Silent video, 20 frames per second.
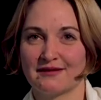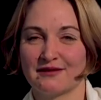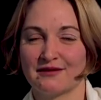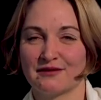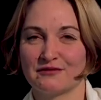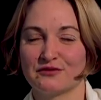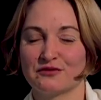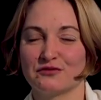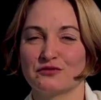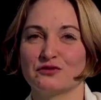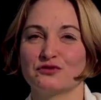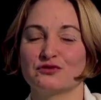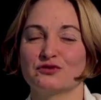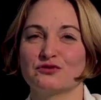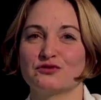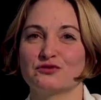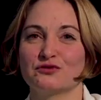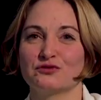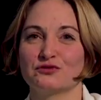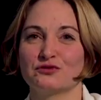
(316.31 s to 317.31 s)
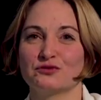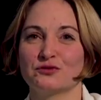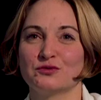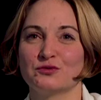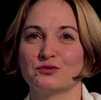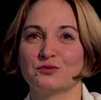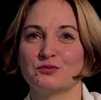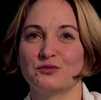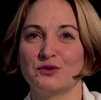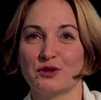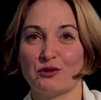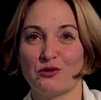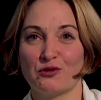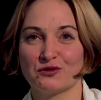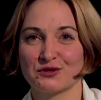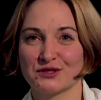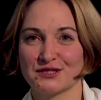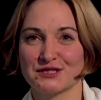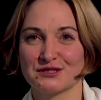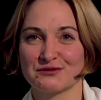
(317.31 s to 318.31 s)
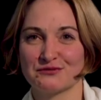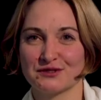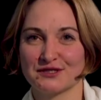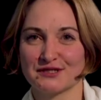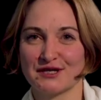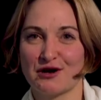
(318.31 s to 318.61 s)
We want to be honest with